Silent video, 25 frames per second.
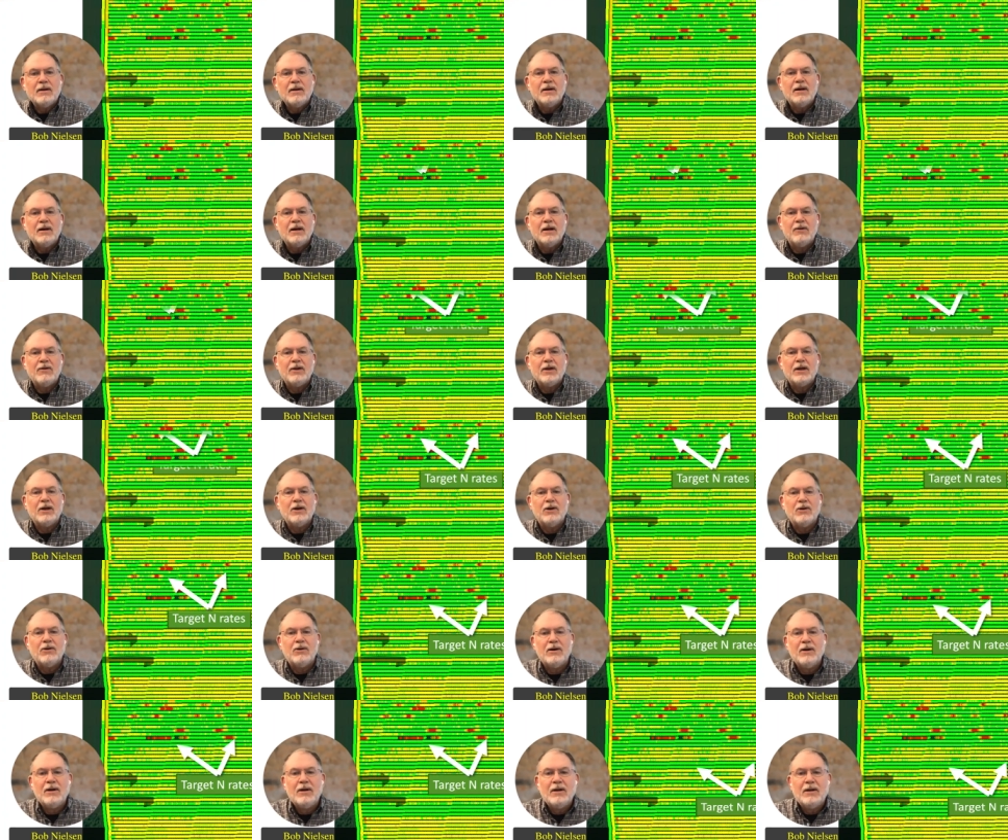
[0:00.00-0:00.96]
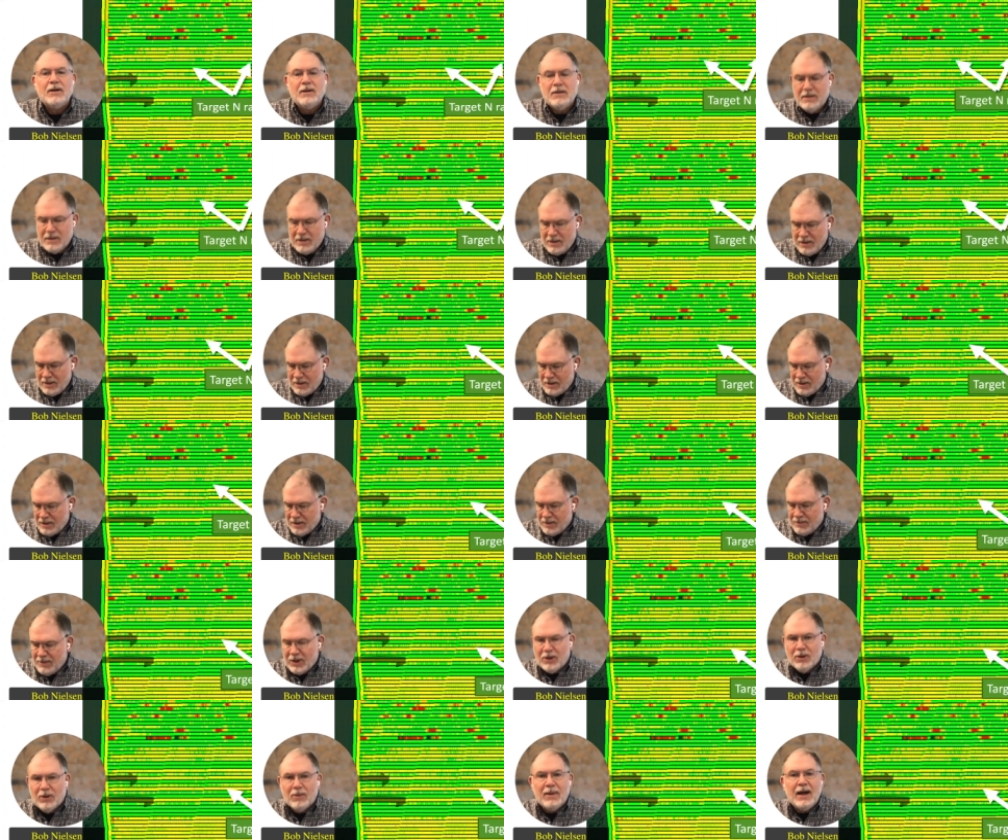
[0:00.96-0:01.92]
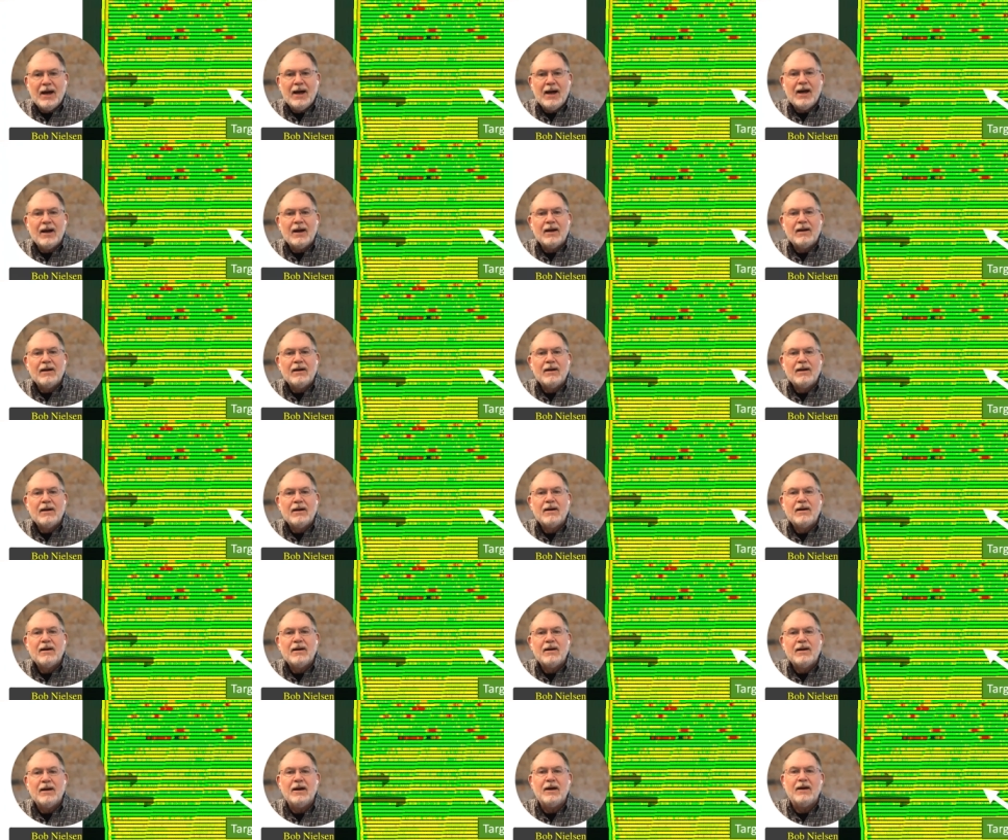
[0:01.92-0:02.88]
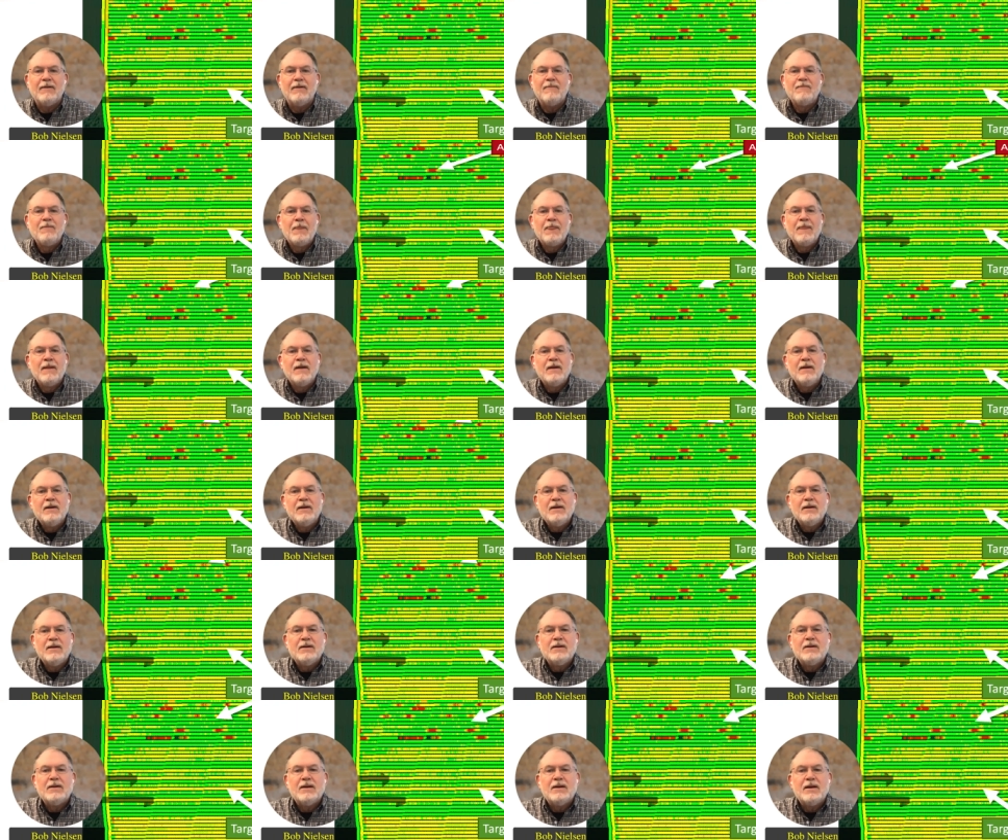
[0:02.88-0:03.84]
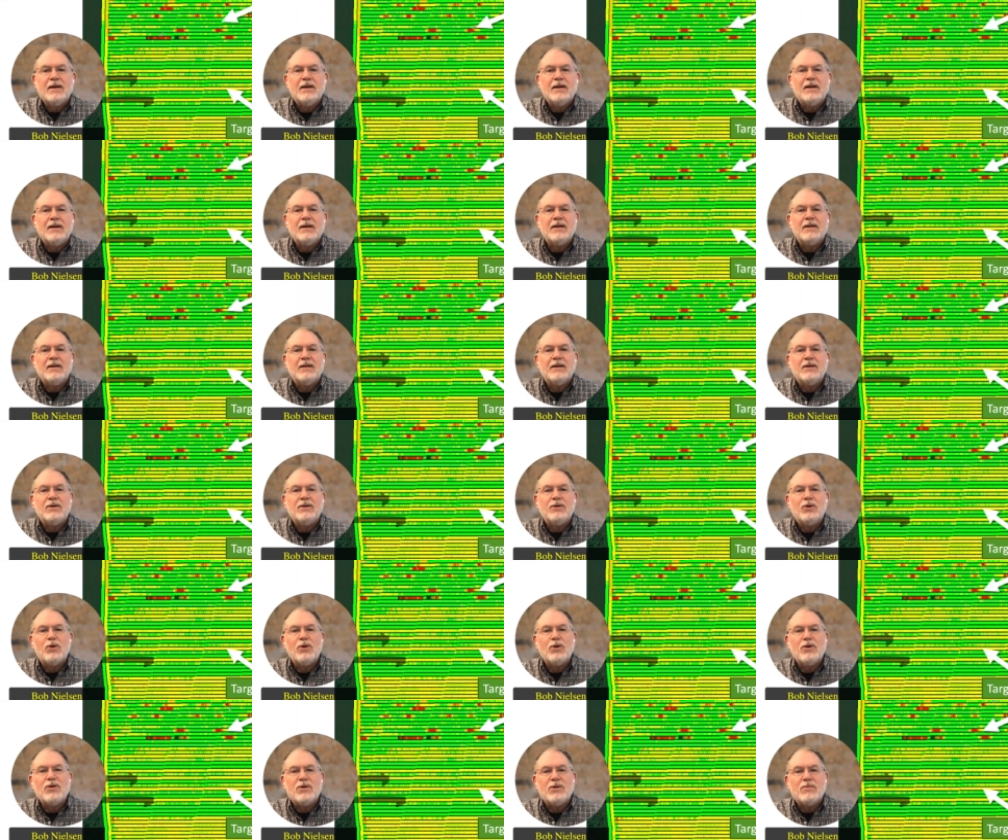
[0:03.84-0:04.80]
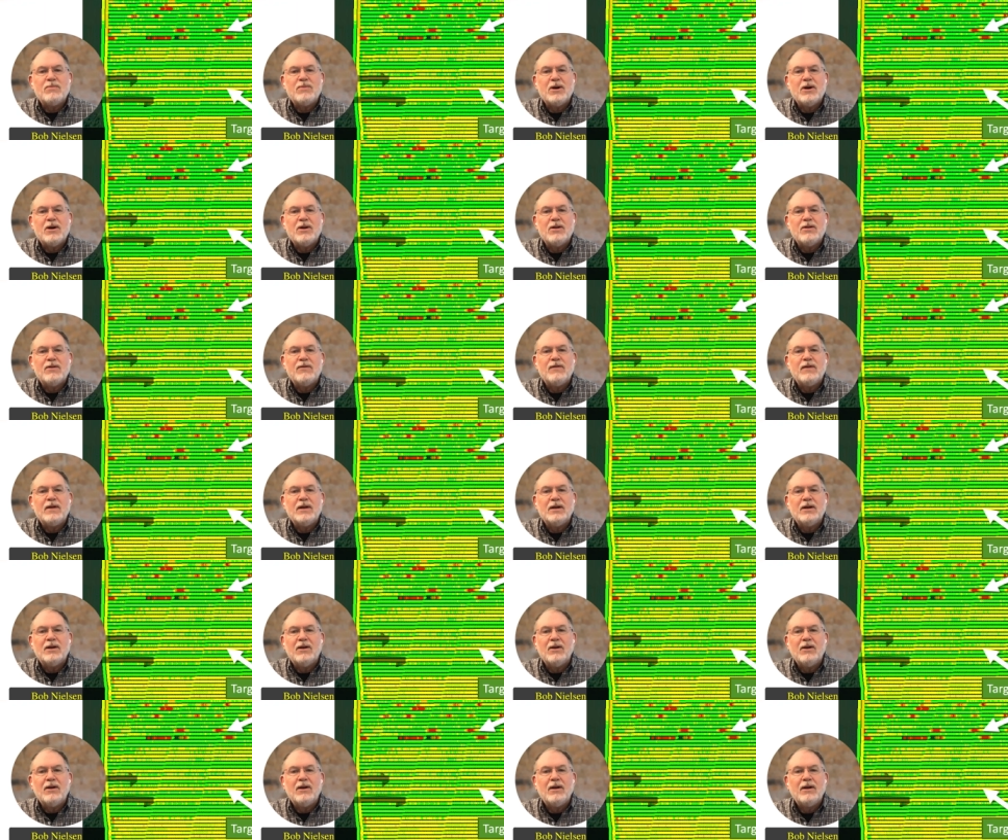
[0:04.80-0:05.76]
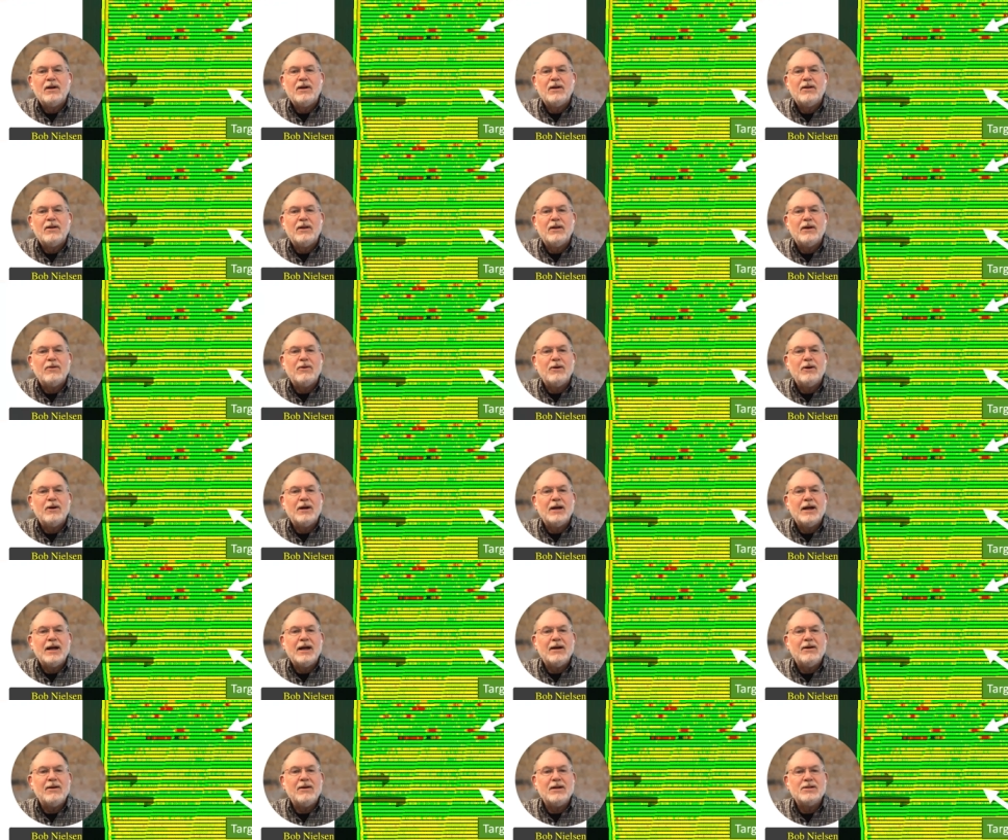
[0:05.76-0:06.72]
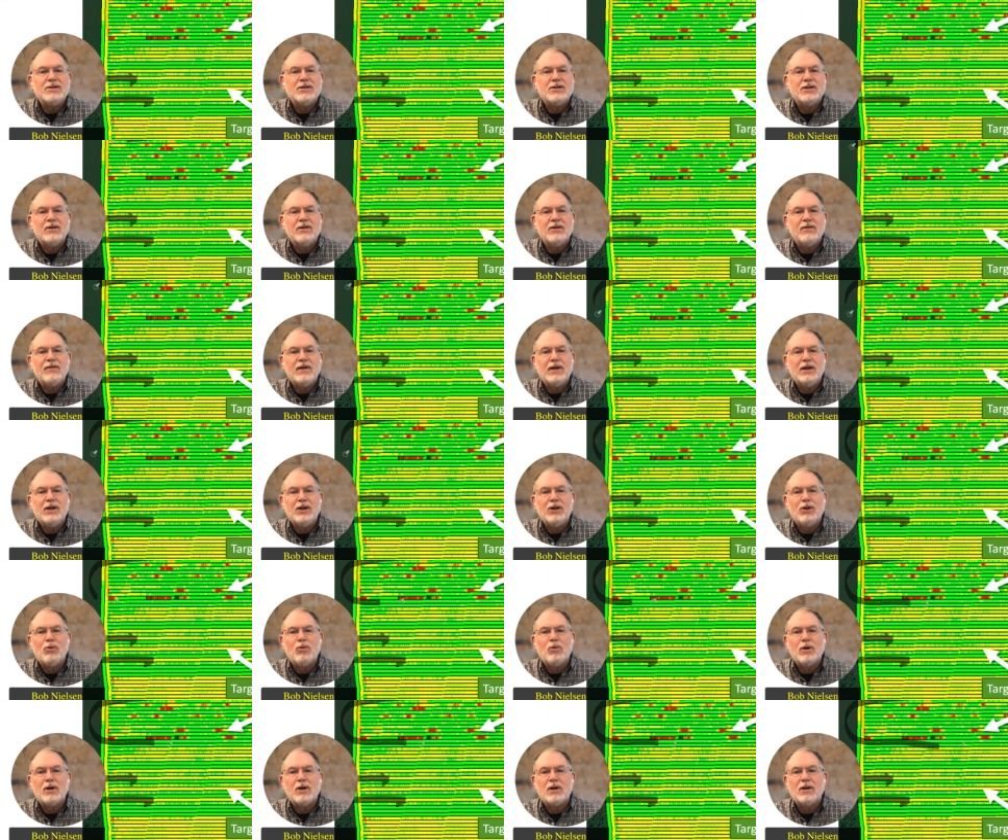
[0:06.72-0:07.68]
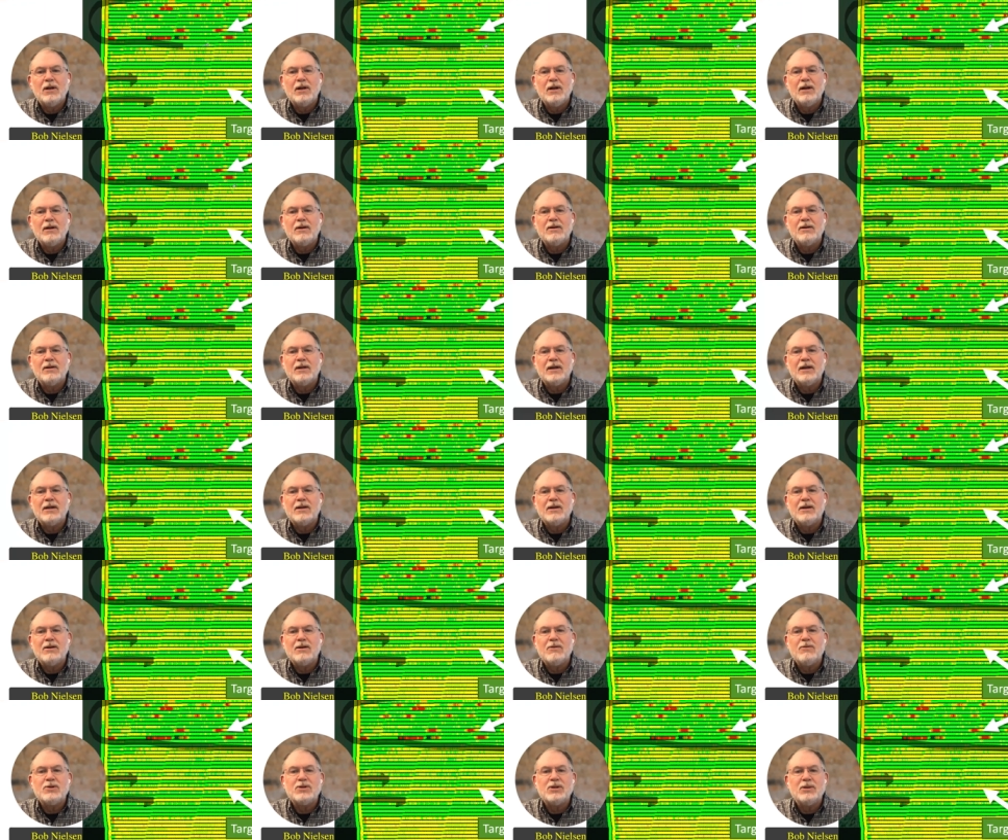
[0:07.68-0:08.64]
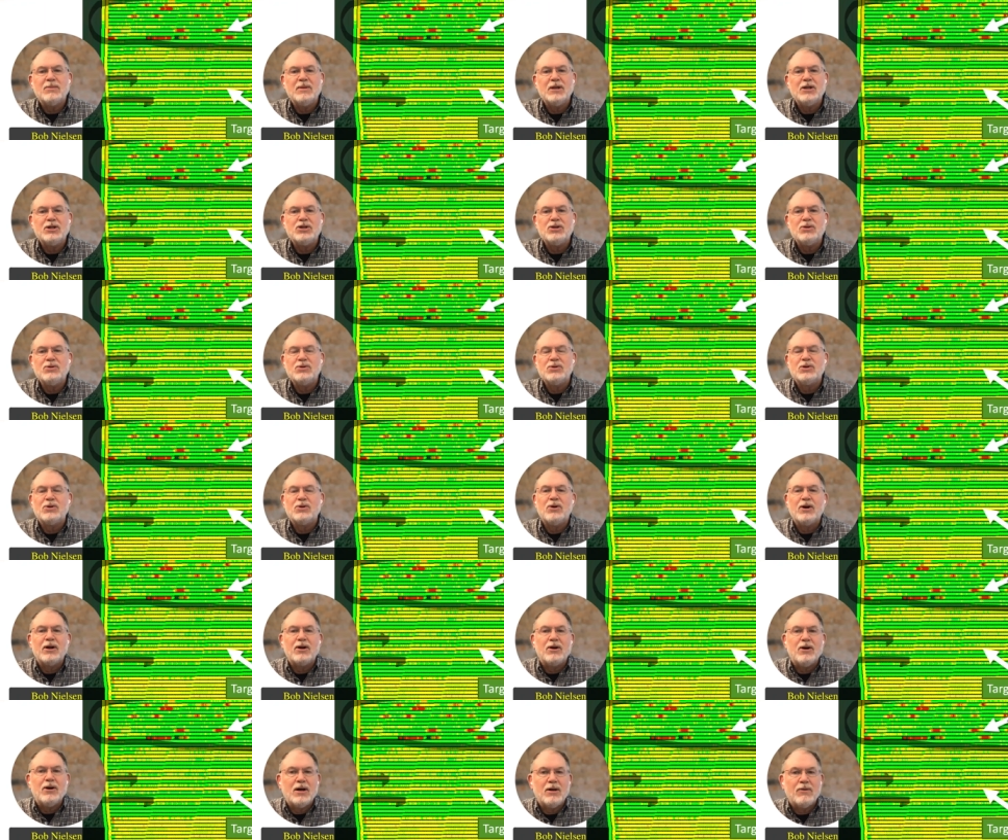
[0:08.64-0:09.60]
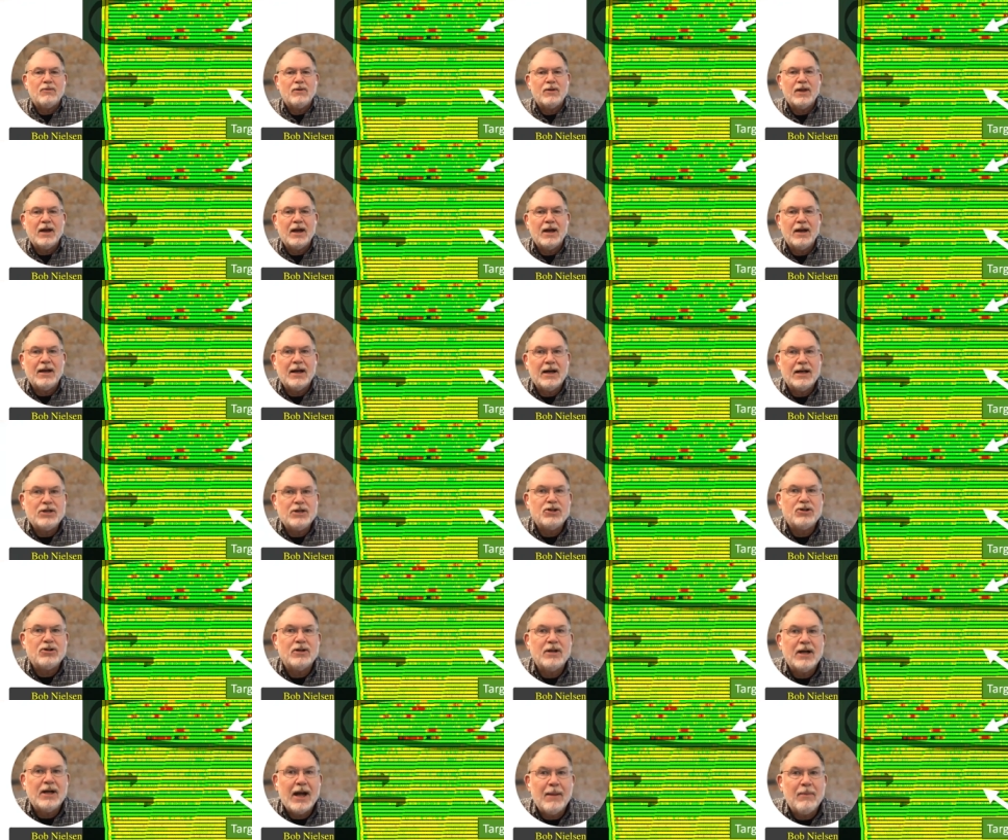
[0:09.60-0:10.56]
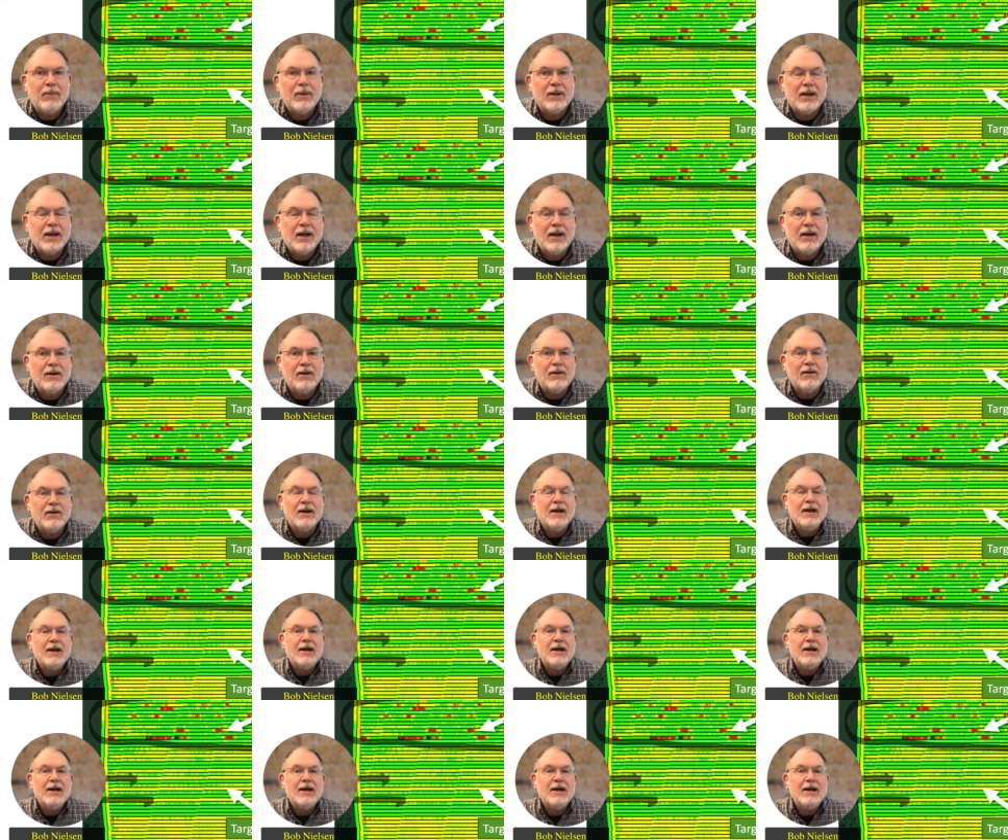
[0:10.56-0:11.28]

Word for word: there we go, let me go back. There. In the northern part of the field, there were areas of the field where clearly there were some issues going on with that nitrogen applicator.